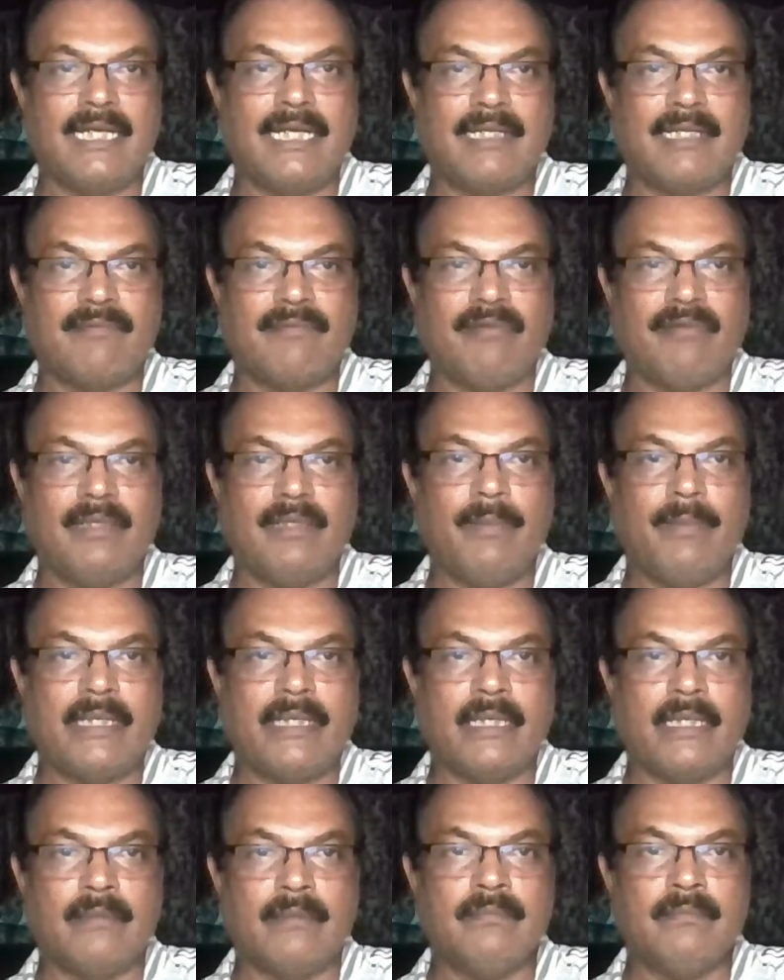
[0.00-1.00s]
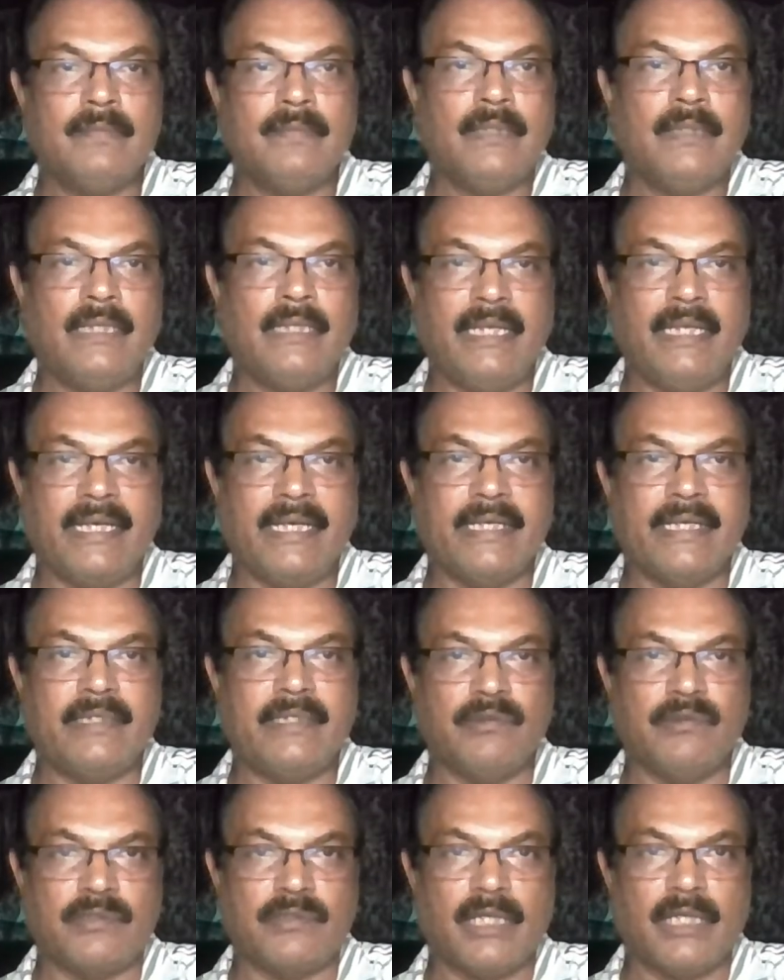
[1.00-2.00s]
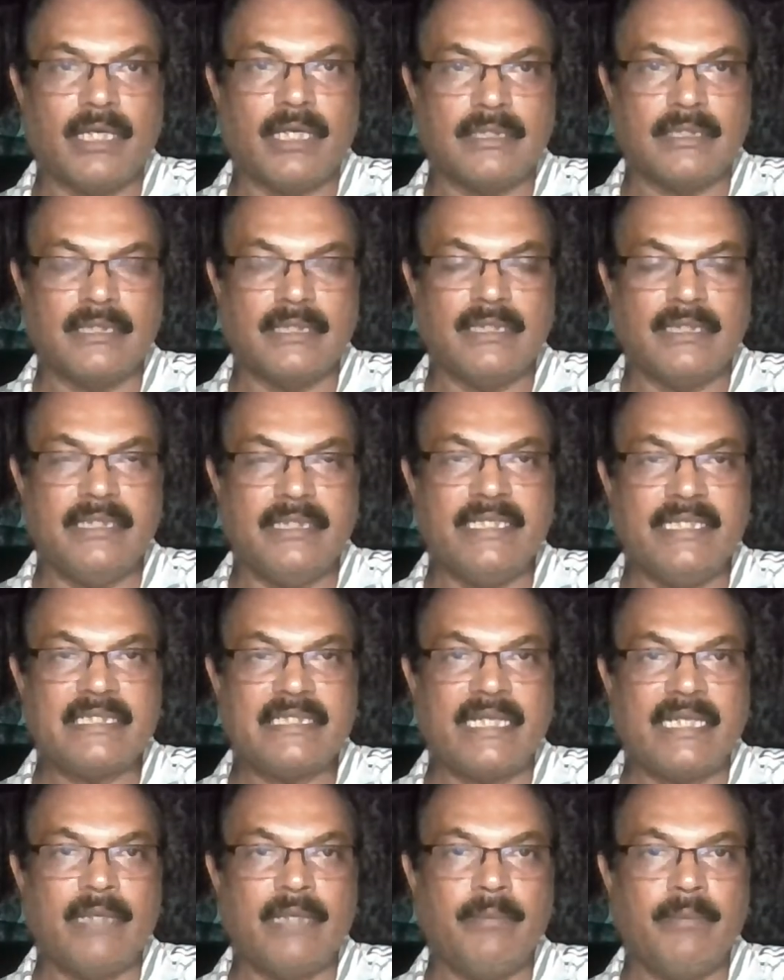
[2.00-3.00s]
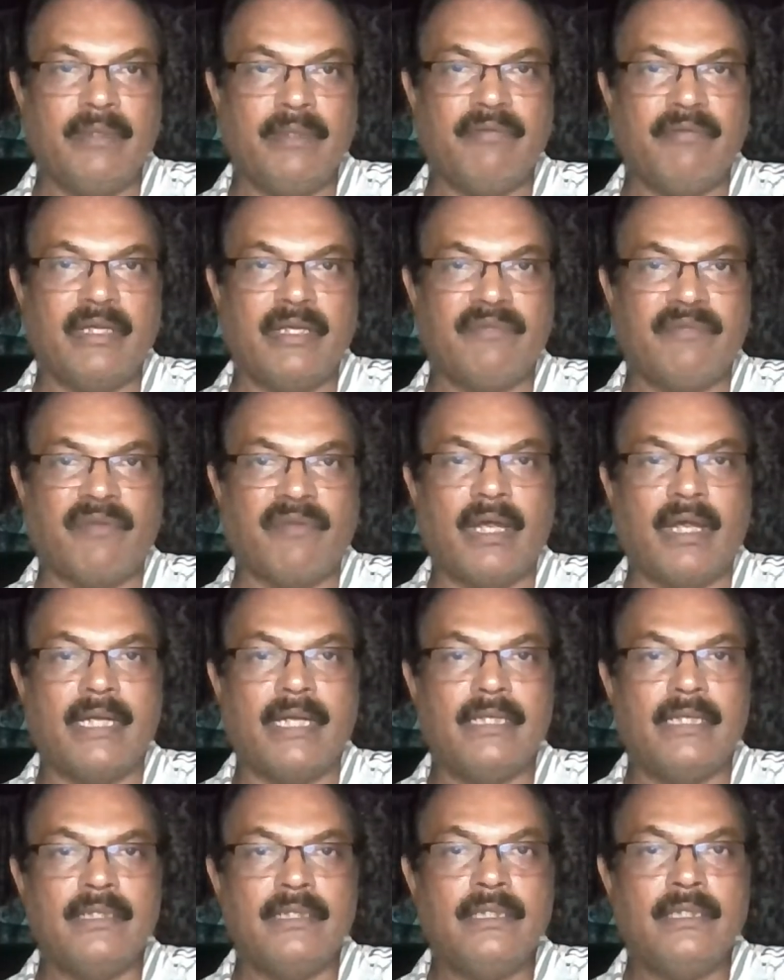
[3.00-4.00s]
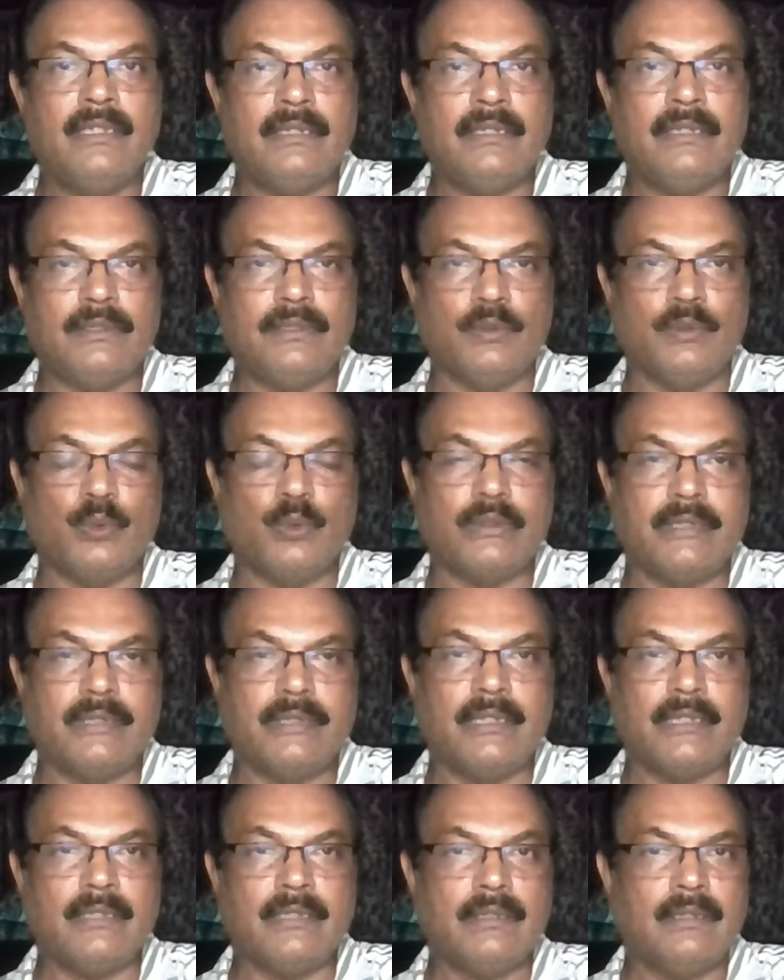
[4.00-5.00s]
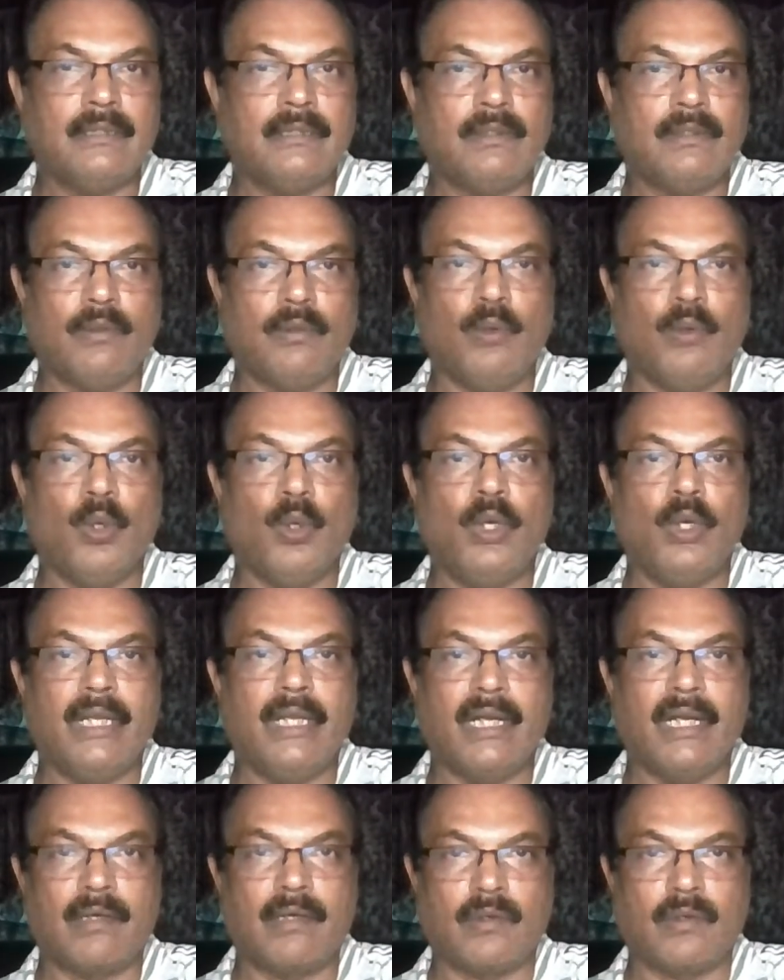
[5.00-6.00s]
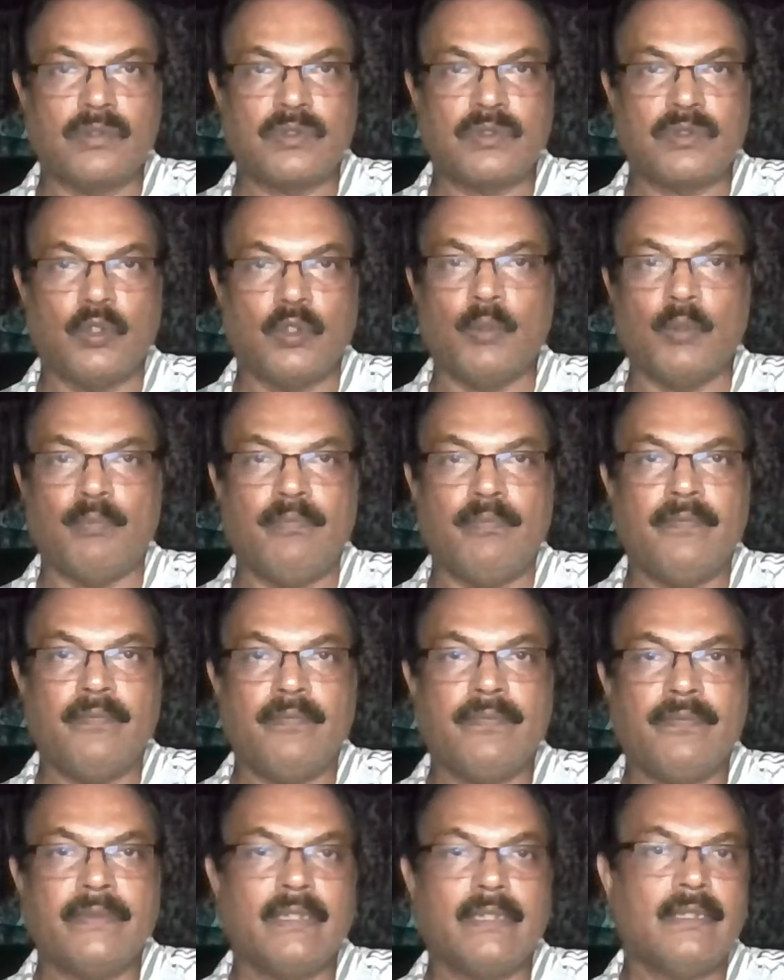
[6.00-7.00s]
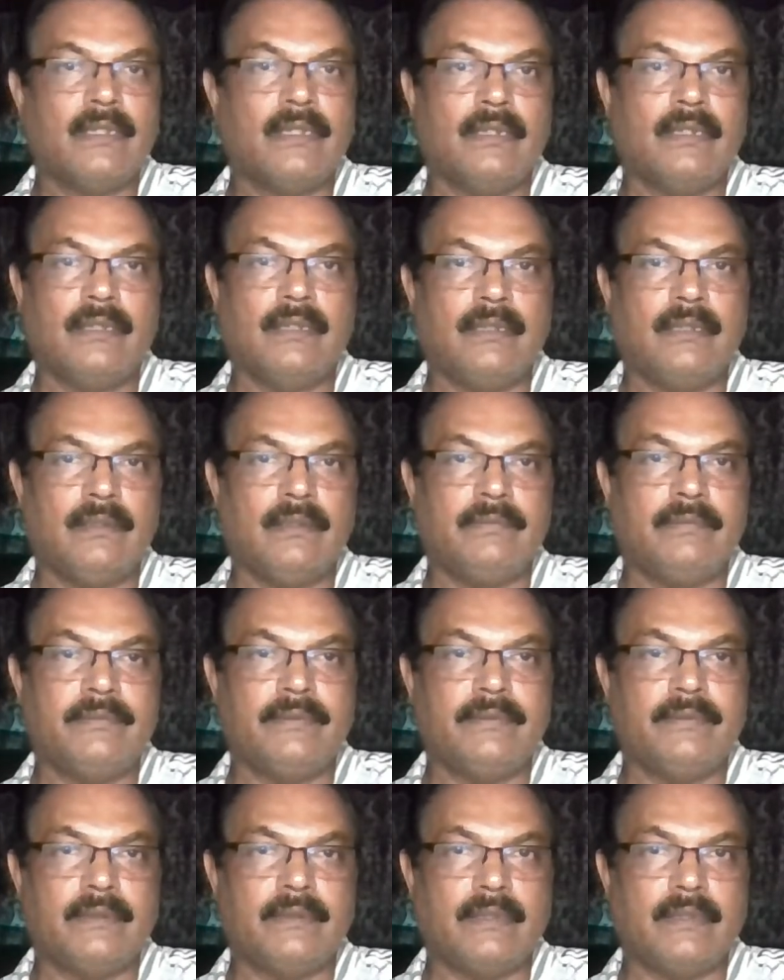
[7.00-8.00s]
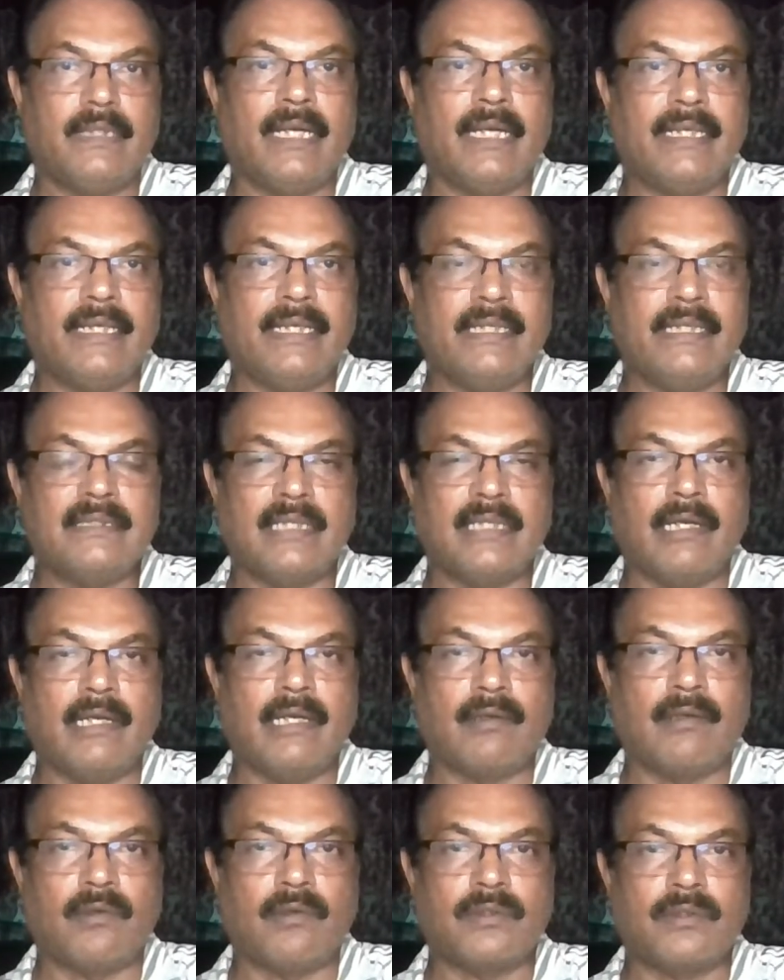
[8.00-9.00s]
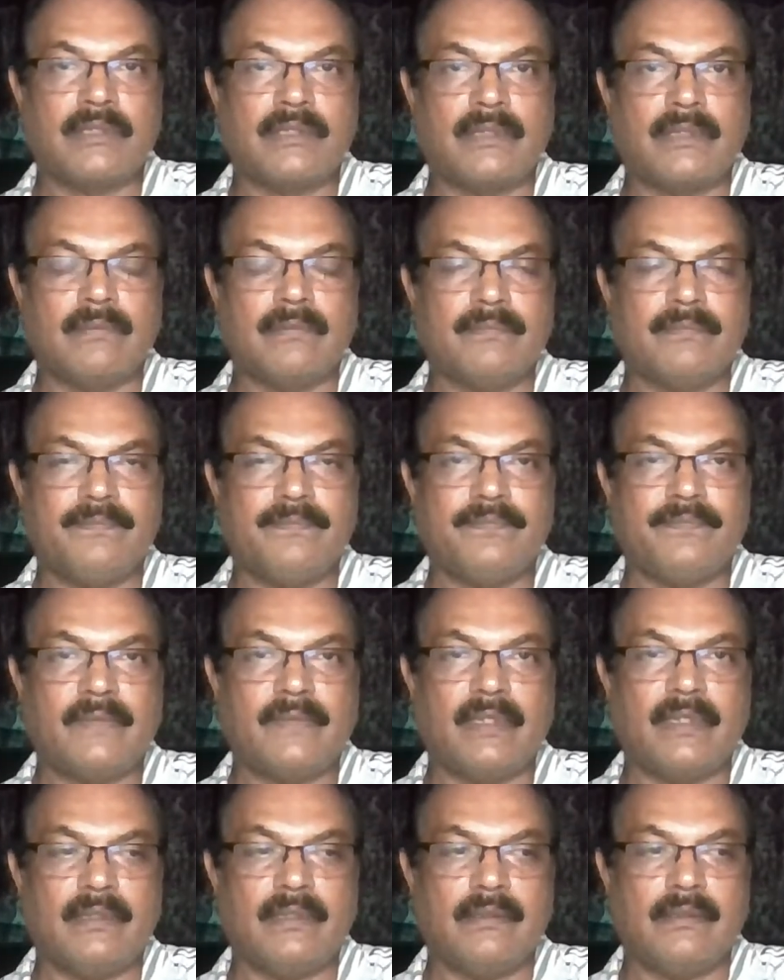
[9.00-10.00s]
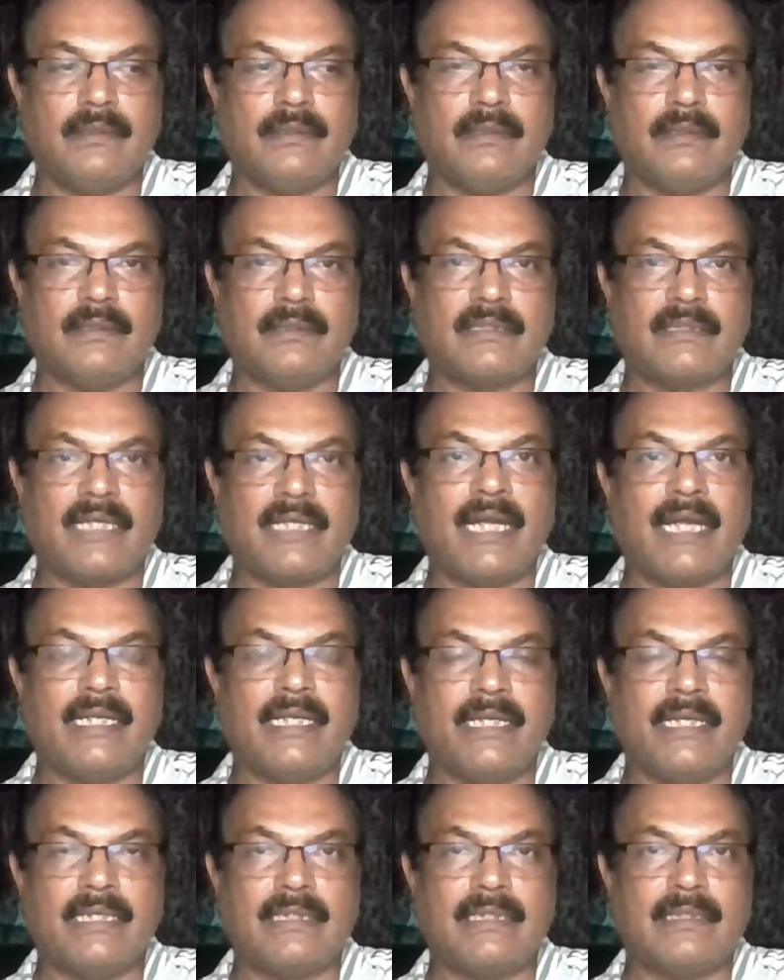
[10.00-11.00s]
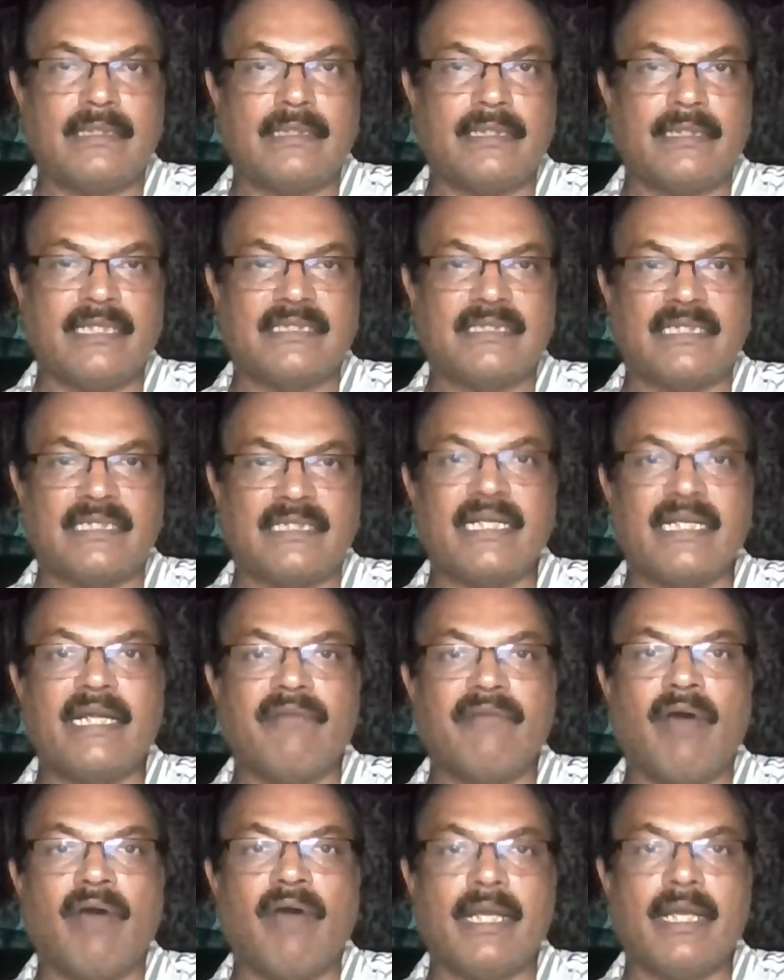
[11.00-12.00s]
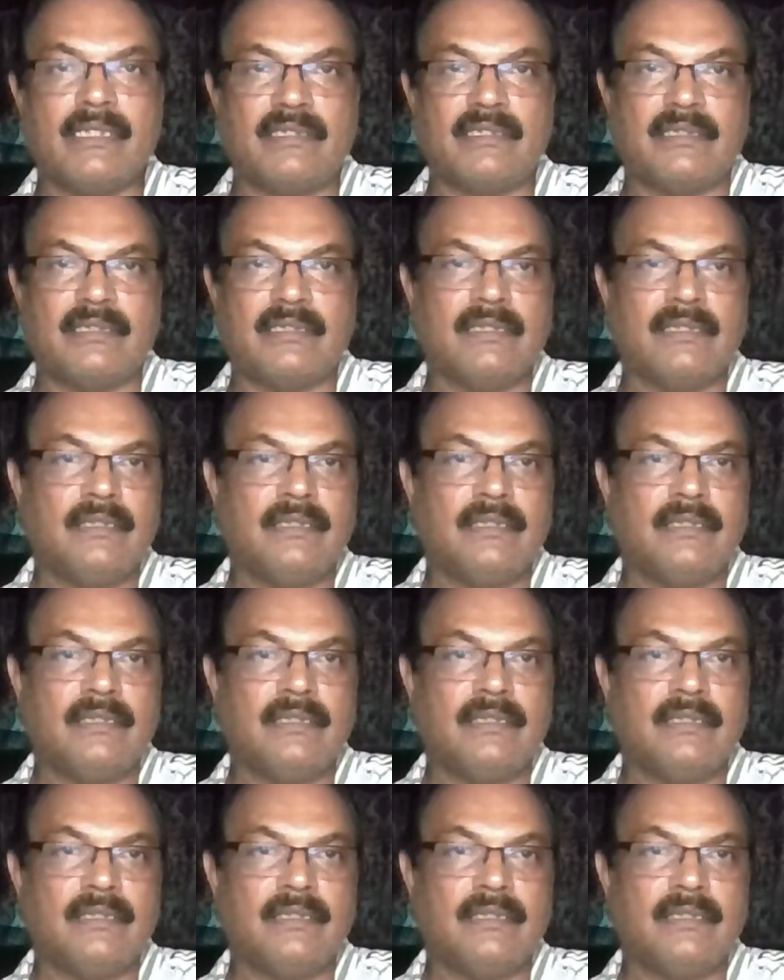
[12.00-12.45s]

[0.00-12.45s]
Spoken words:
will become negative charge. This can be verified using gold electroscope. That is electrostatic testing device